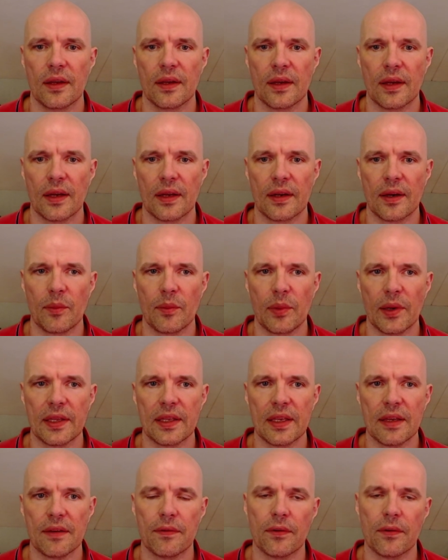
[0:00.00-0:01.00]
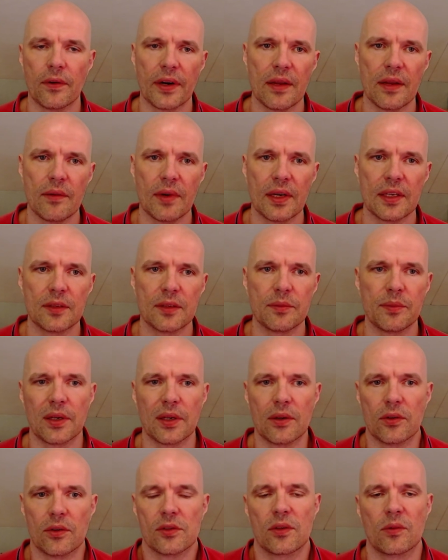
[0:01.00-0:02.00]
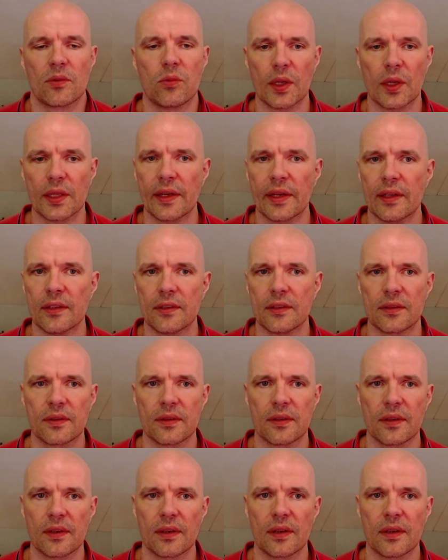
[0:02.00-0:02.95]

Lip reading: And I played e4 anyways, because what else?